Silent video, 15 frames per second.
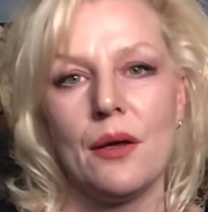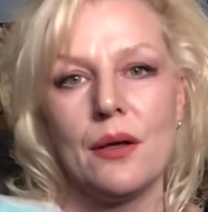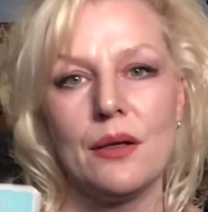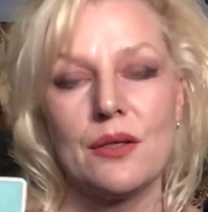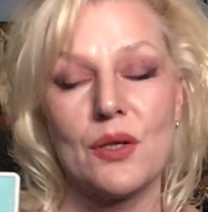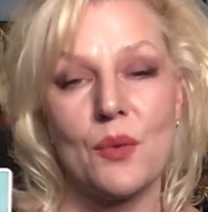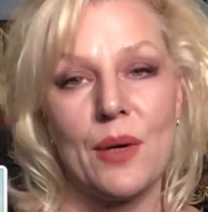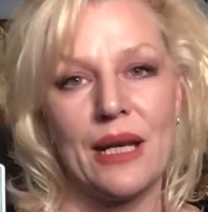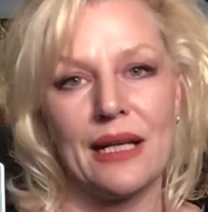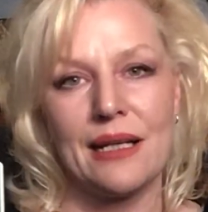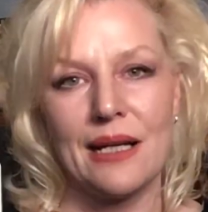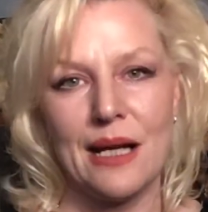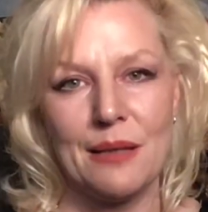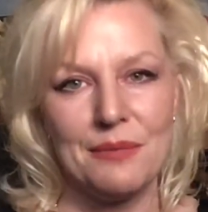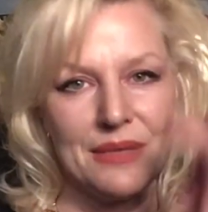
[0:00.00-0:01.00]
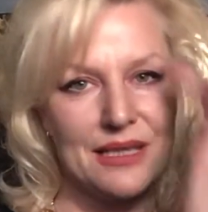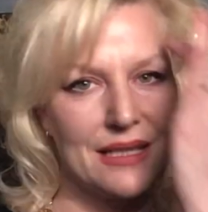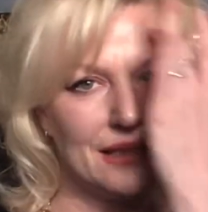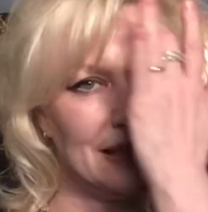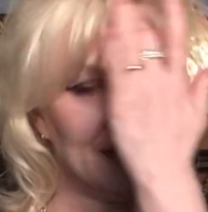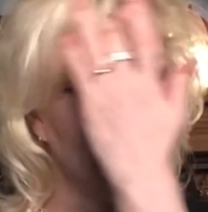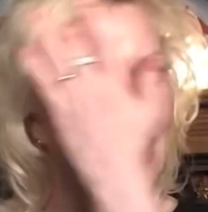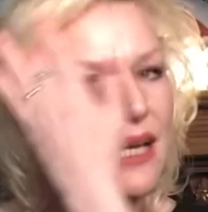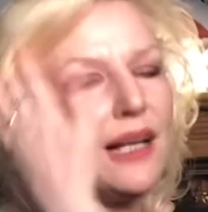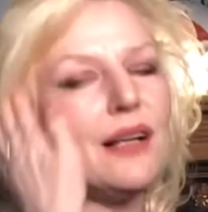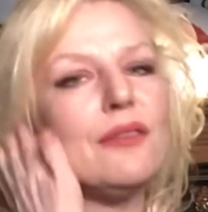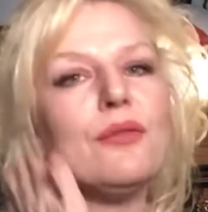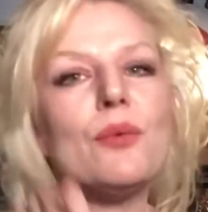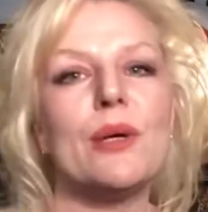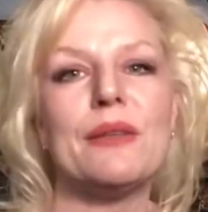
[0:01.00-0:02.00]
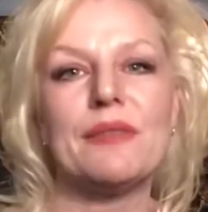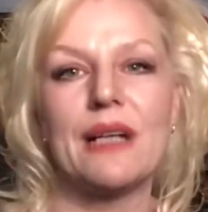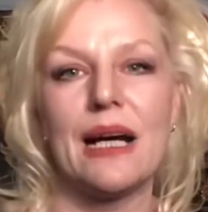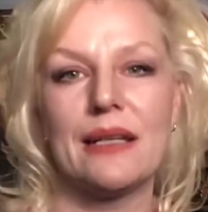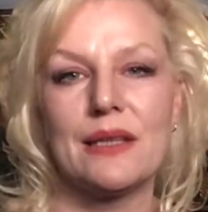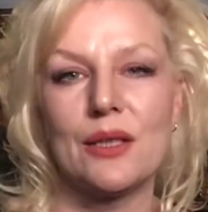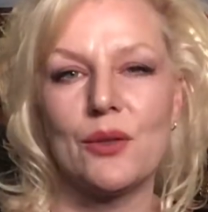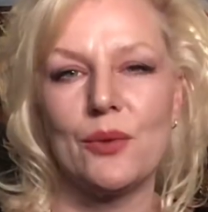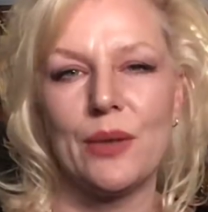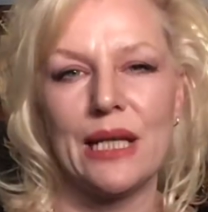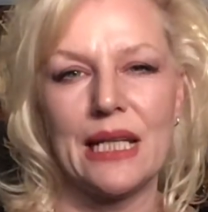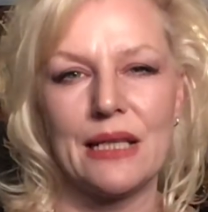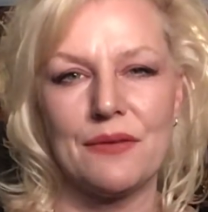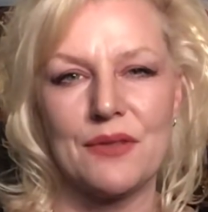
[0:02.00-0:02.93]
So when it comes to love, we've got the Queen of